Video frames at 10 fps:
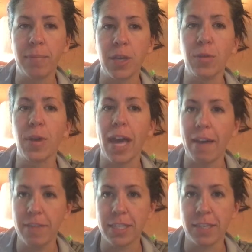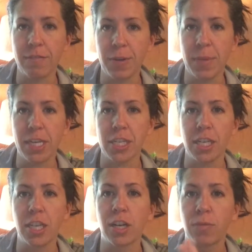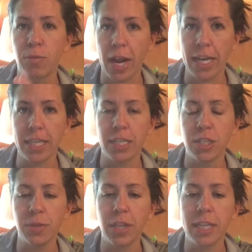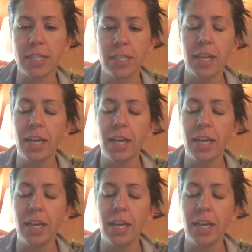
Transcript: You have this information, you're ready to do this.